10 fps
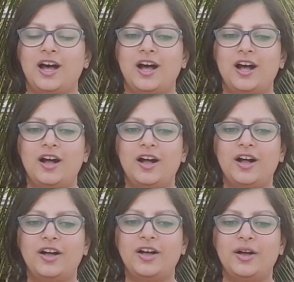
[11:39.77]

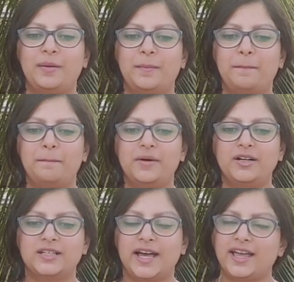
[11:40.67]

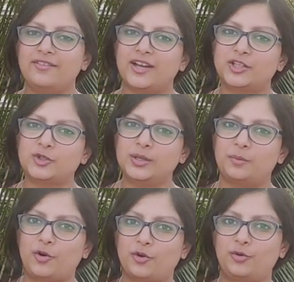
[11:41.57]
But I have actually
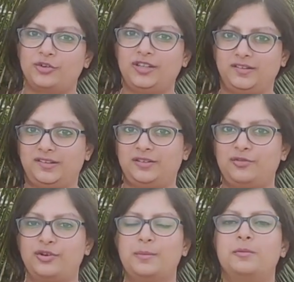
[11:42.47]
borrowed this
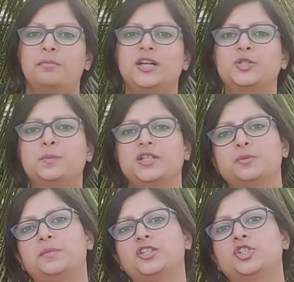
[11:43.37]
from a
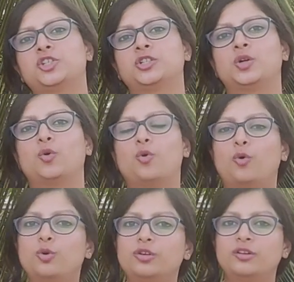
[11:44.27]
much
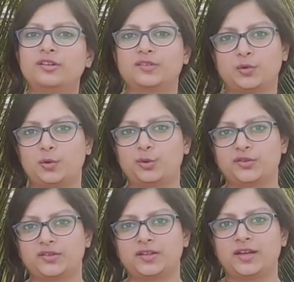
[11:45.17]
older
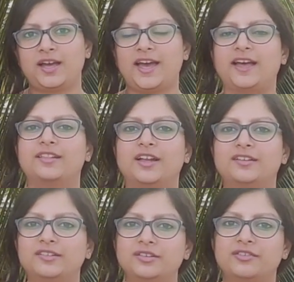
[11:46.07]
source, and that
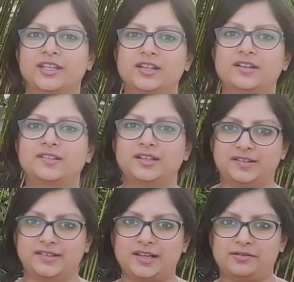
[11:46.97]
is the Vedas
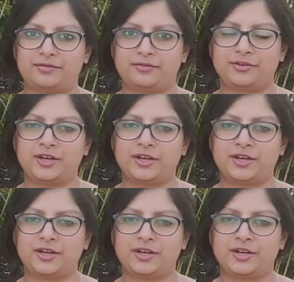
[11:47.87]
itself.